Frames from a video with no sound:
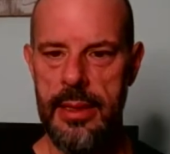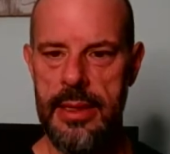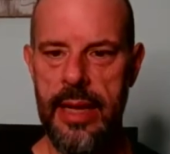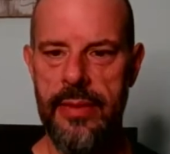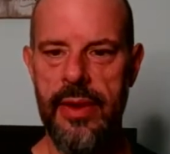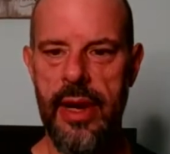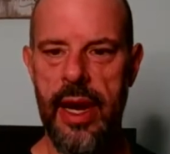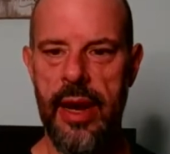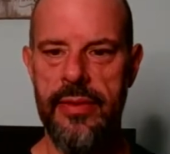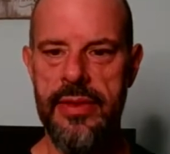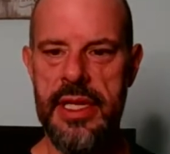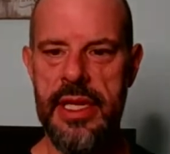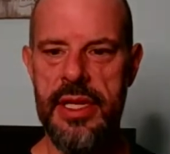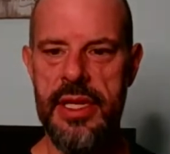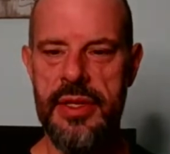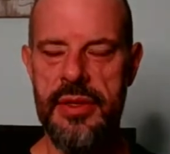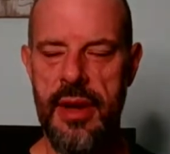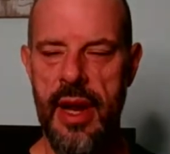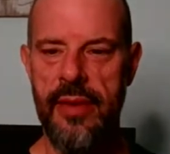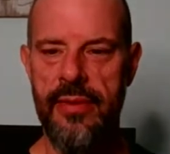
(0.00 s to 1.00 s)
David Iverson is
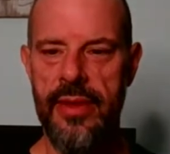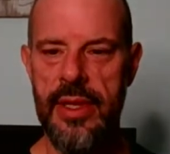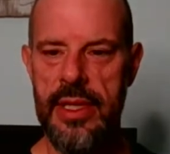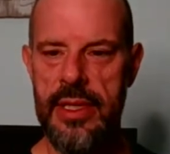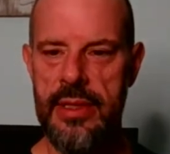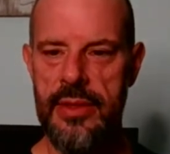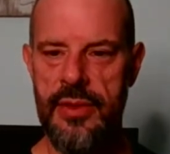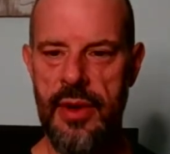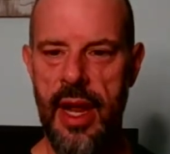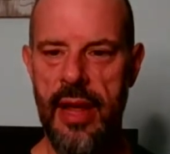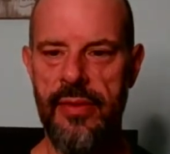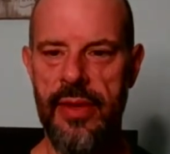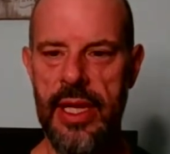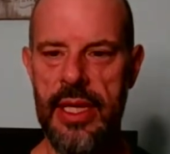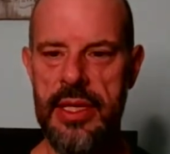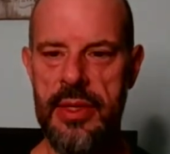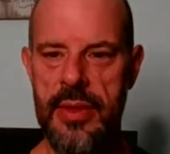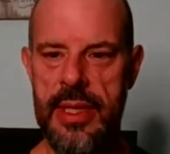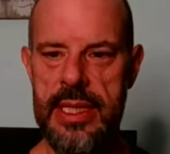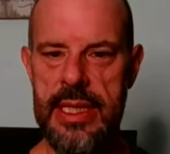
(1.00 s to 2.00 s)
driving,
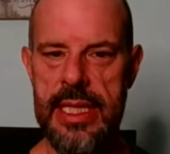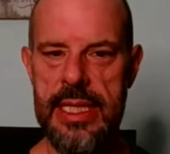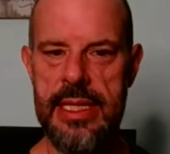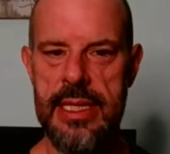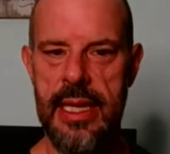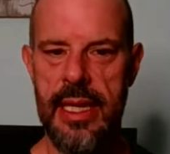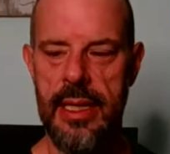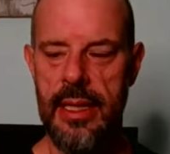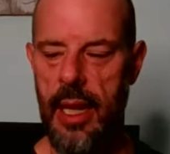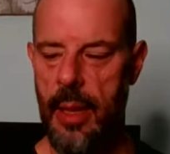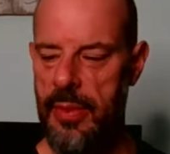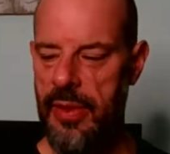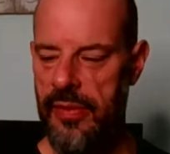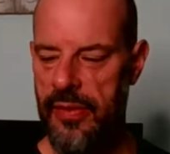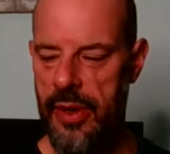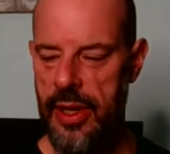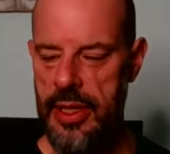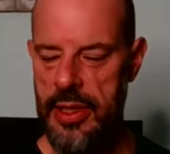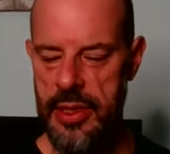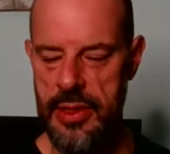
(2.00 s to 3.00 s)
so he's listening. I'll be
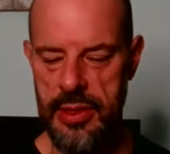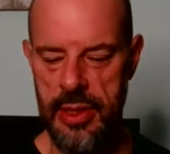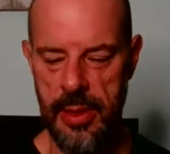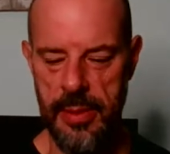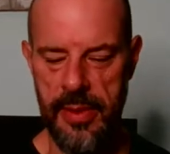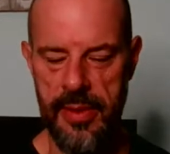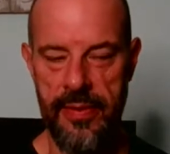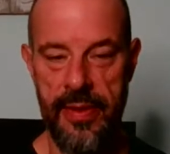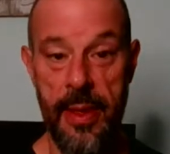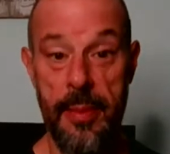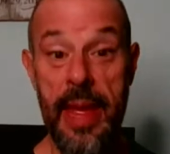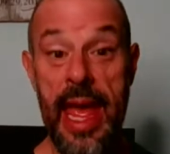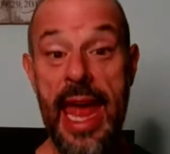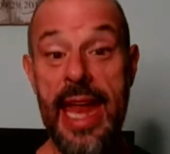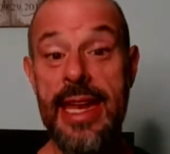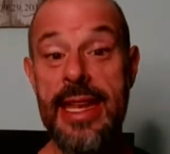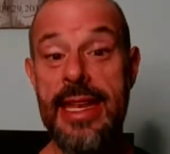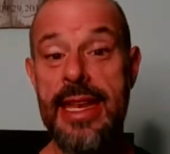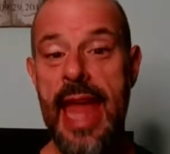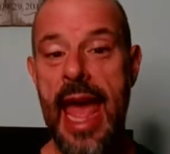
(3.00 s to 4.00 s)
very descriptive then.
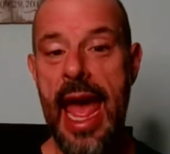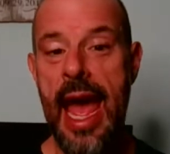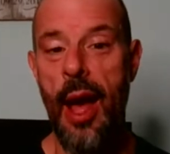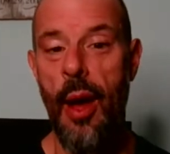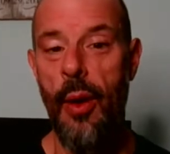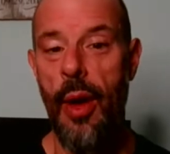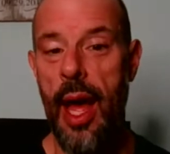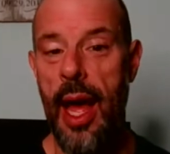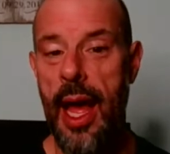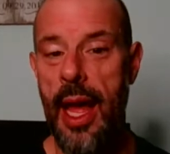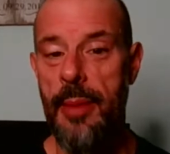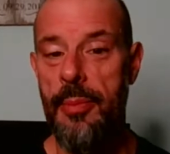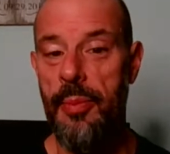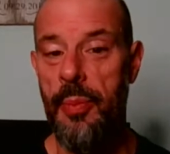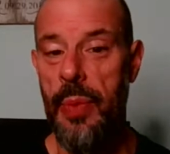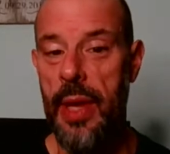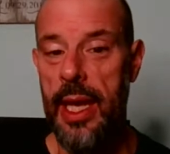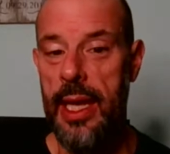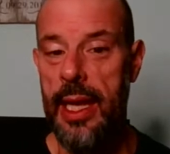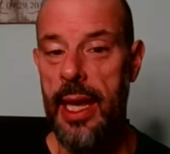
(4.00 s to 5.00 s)
And now I'm
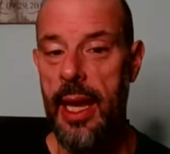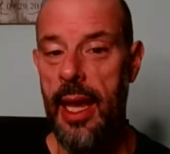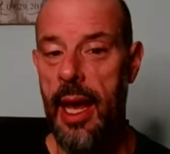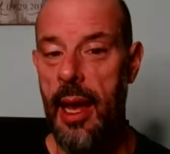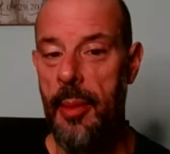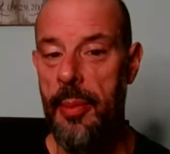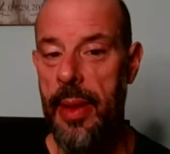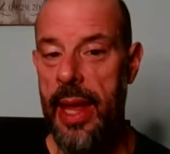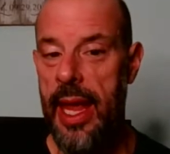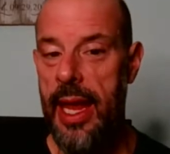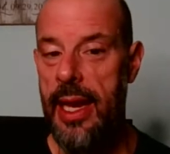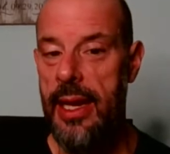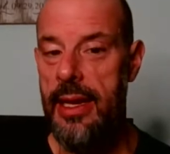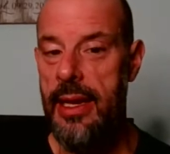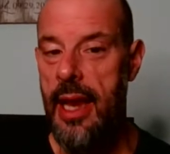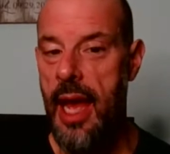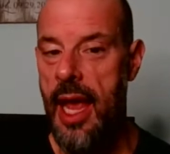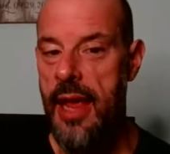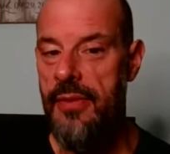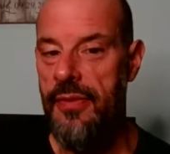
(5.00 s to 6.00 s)
picking up a
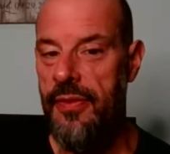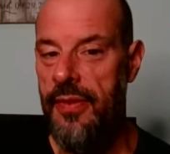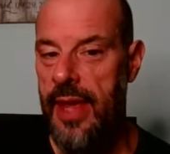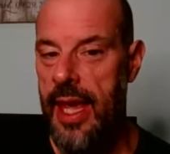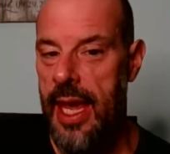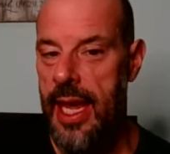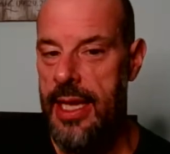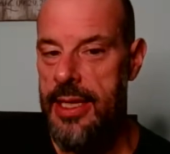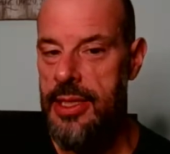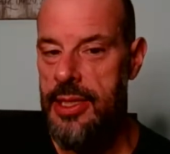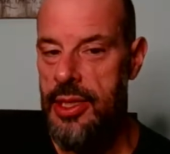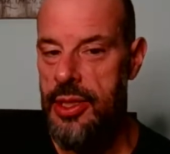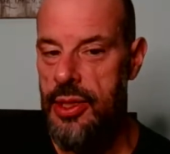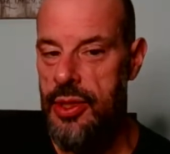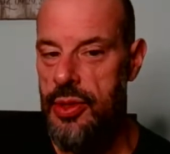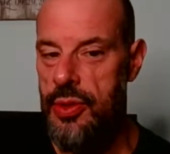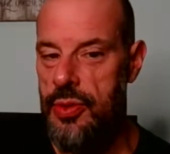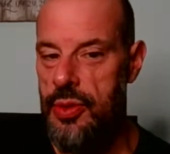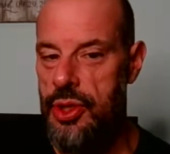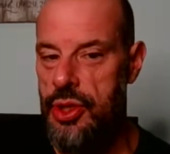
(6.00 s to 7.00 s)
knife case
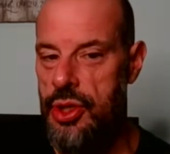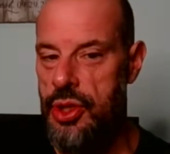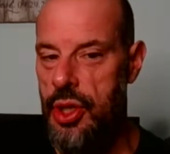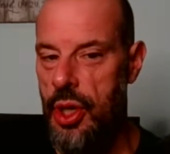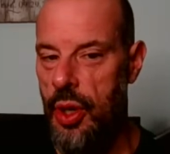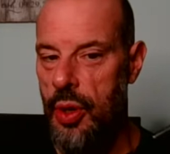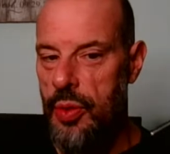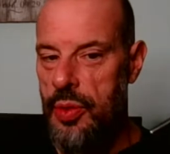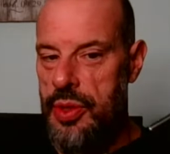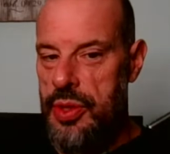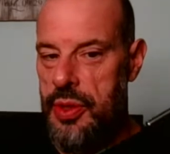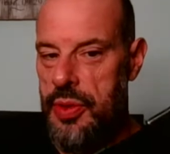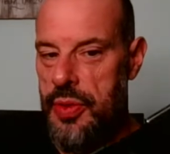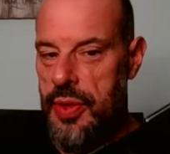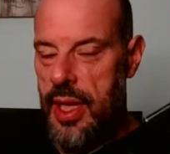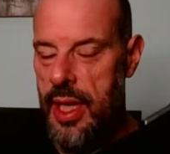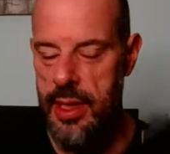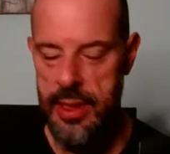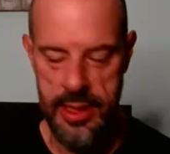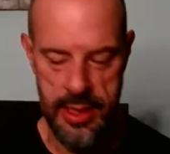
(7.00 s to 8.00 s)
to show to
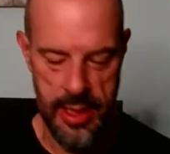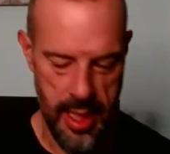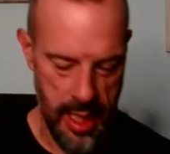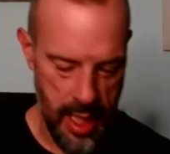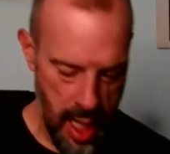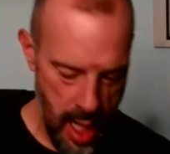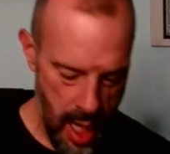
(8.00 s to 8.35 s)
the. Sorry.